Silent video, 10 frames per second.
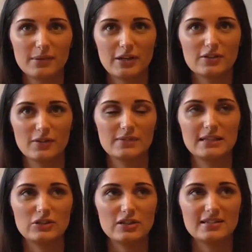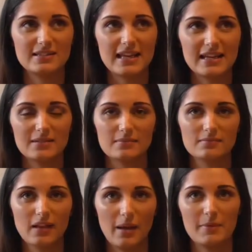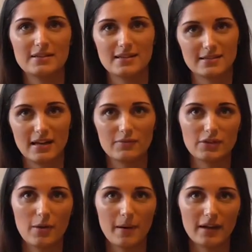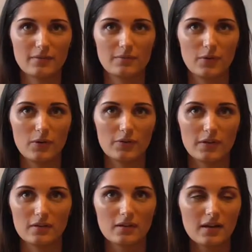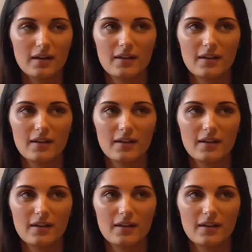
because obviously she's seen like my sister have to go back and forth and